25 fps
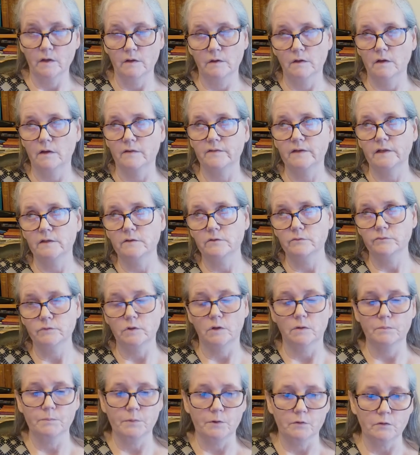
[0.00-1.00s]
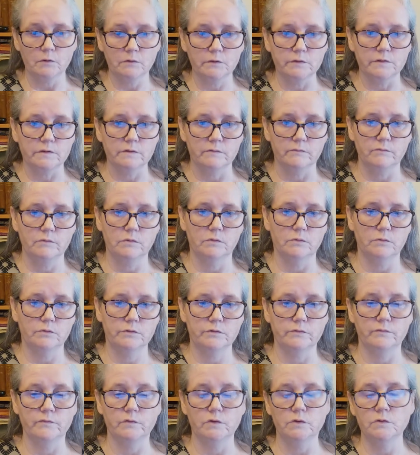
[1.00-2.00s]
And then you've got a Prerogative Court
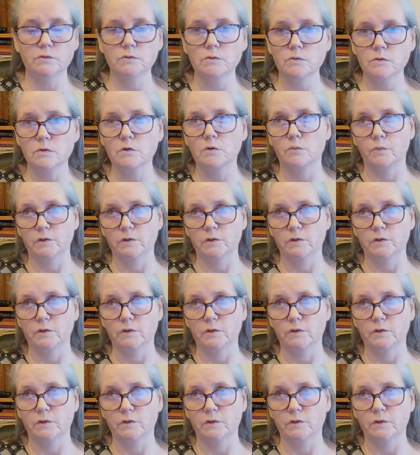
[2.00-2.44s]
of York,